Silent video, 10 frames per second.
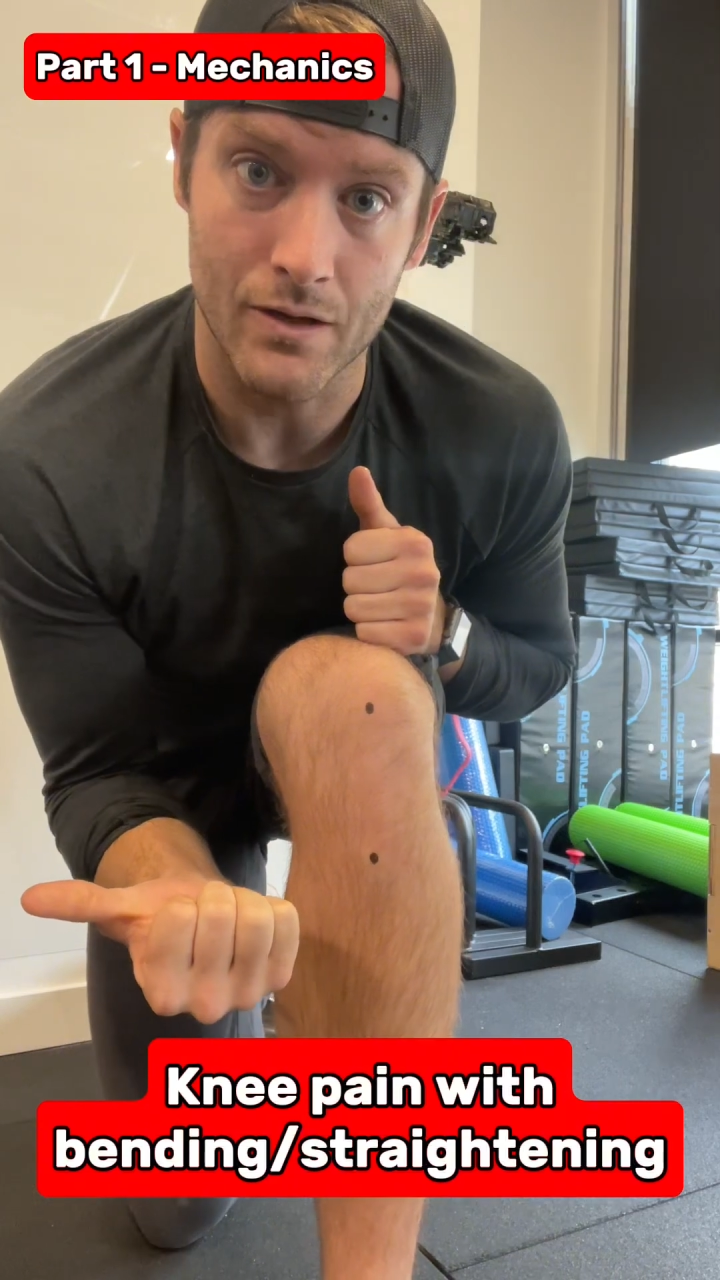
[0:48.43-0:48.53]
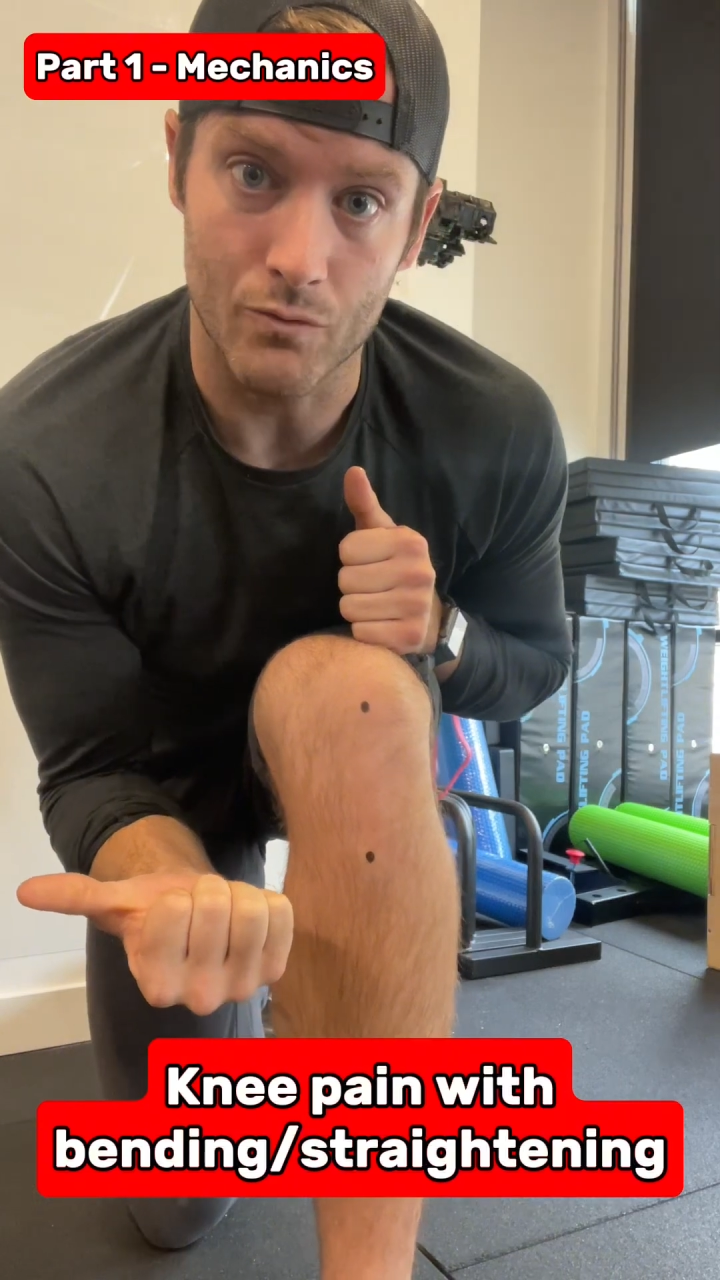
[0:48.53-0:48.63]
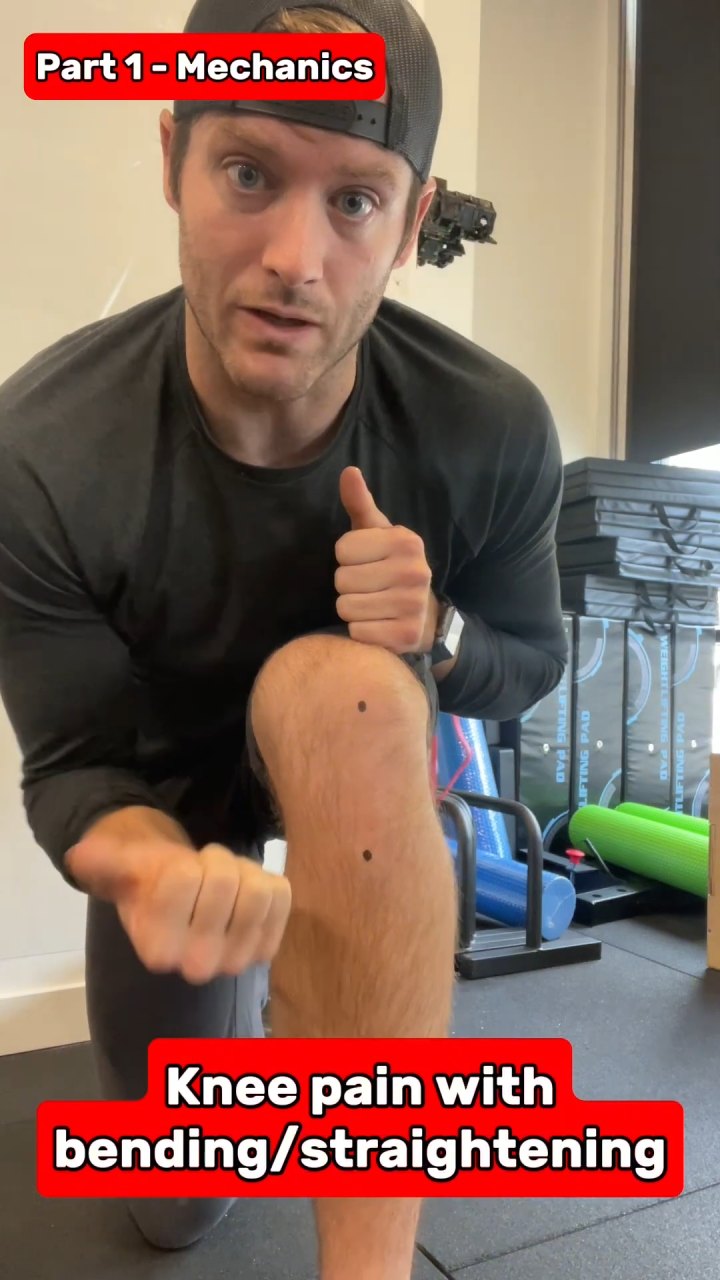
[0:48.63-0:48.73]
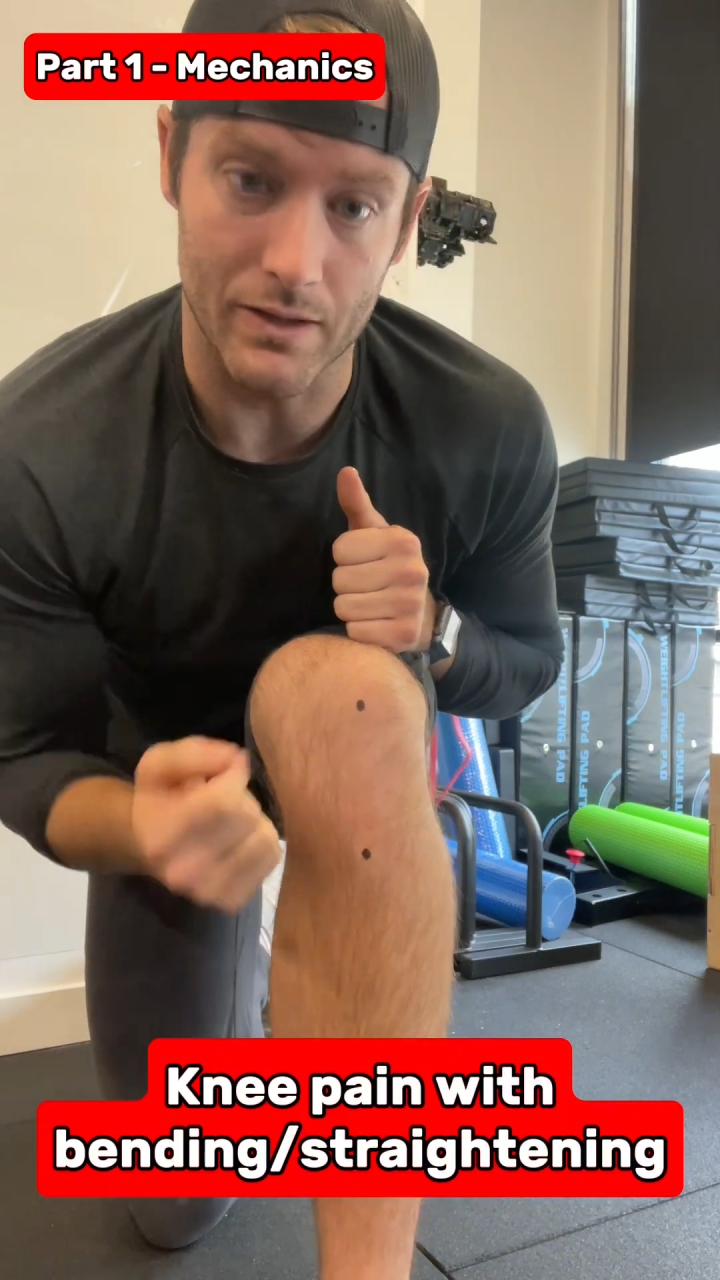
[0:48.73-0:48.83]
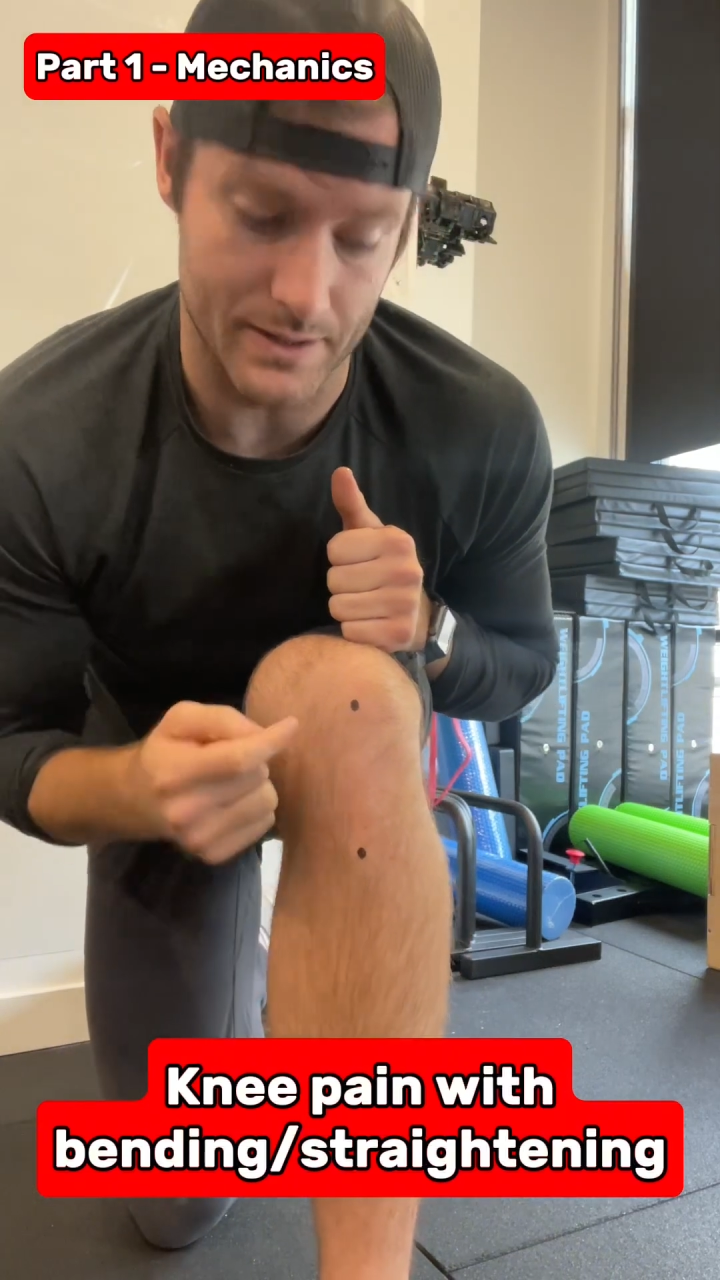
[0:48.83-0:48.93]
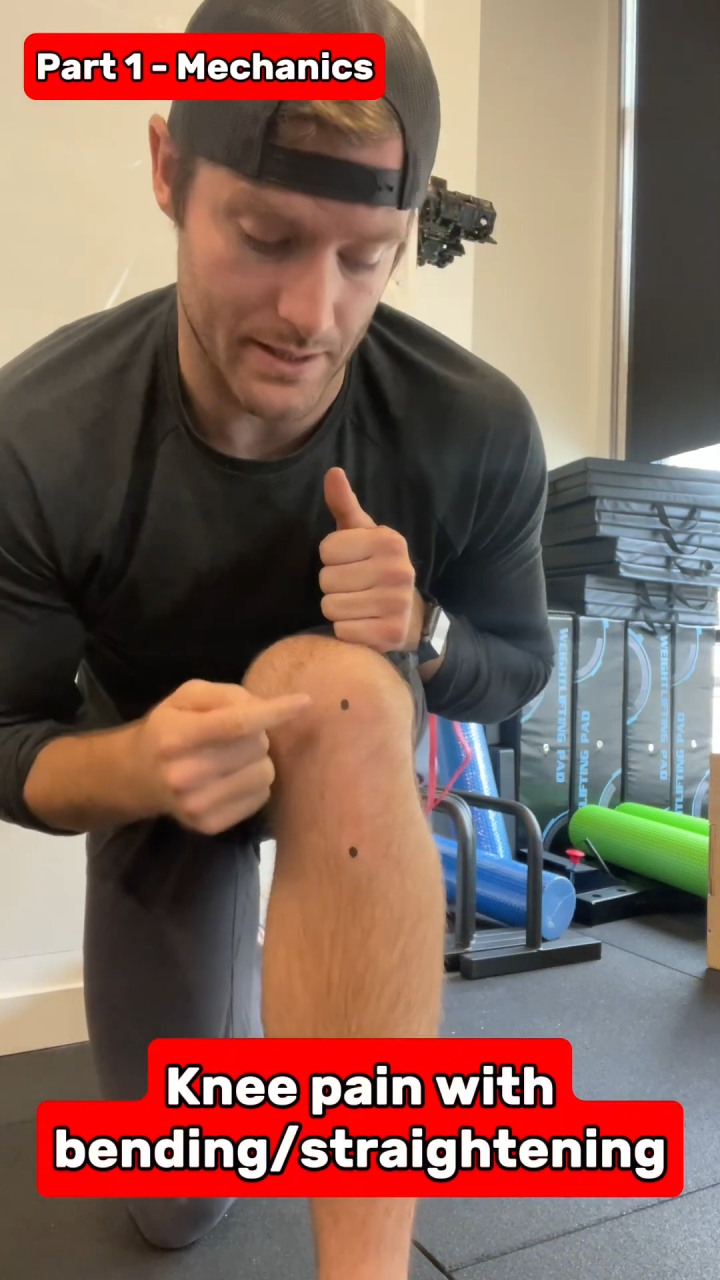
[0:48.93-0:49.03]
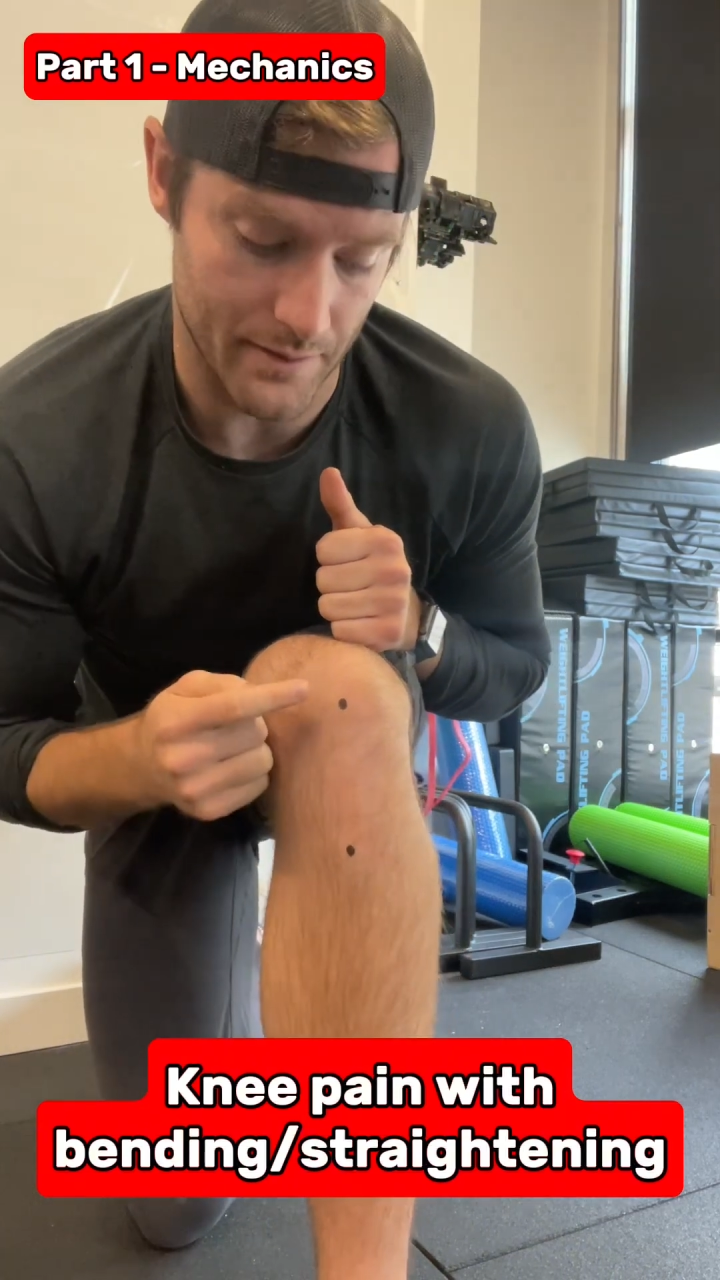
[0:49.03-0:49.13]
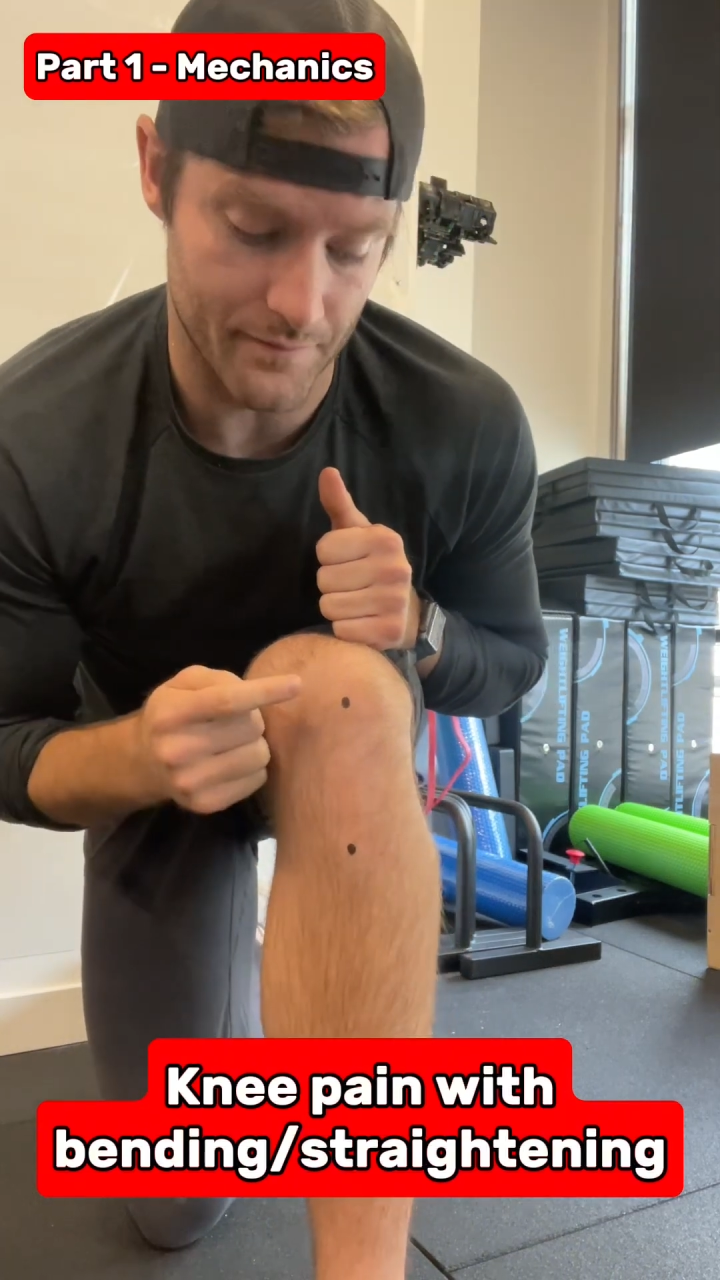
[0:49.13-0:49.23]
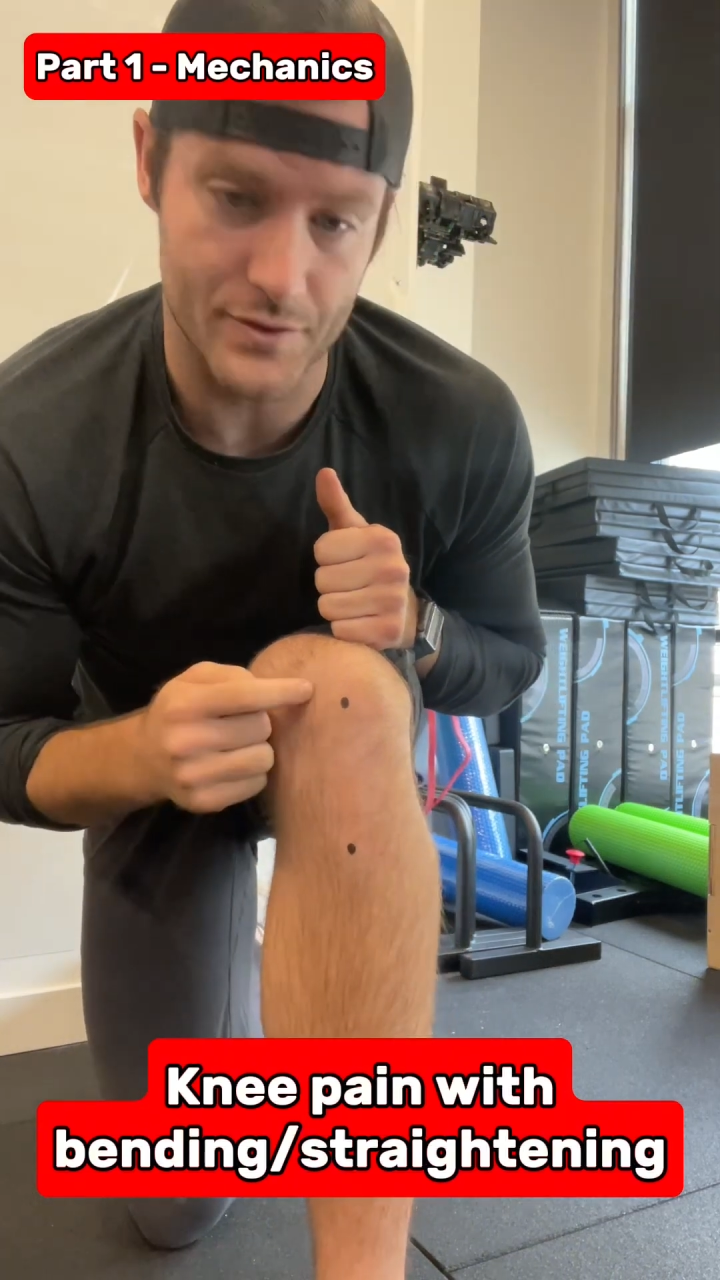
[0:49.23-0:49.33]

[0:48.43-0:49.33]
relative